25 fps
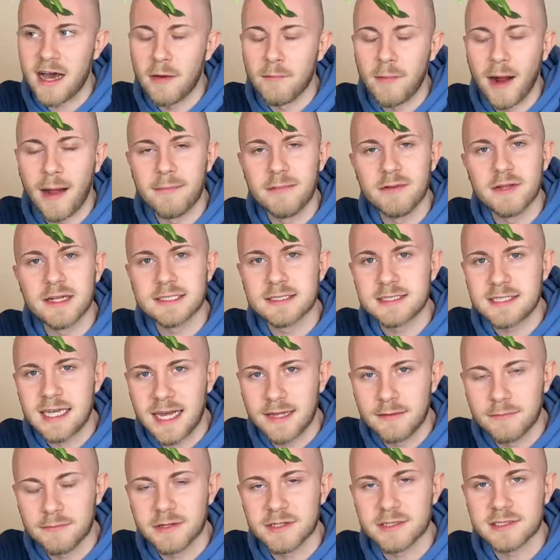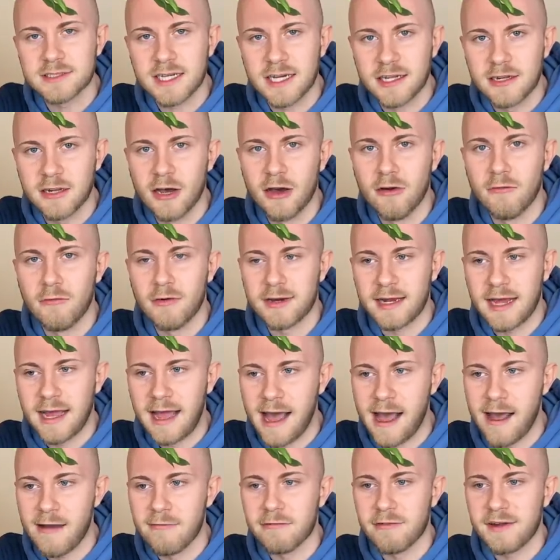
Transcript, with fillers: probably like ten percent of what I have